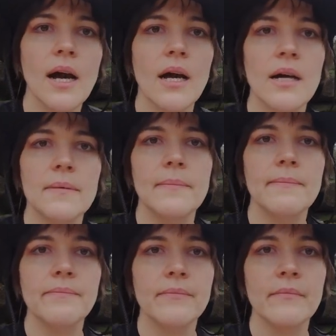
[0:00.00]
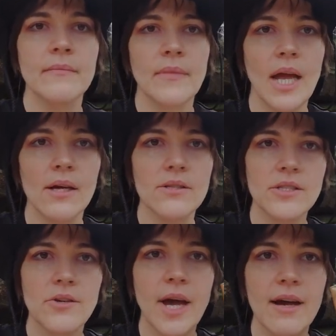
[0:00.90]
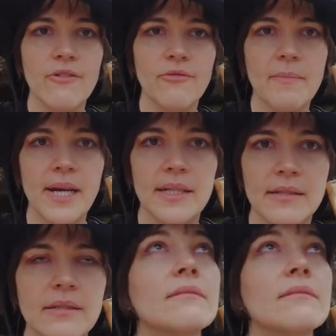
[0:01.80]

Um, I also have my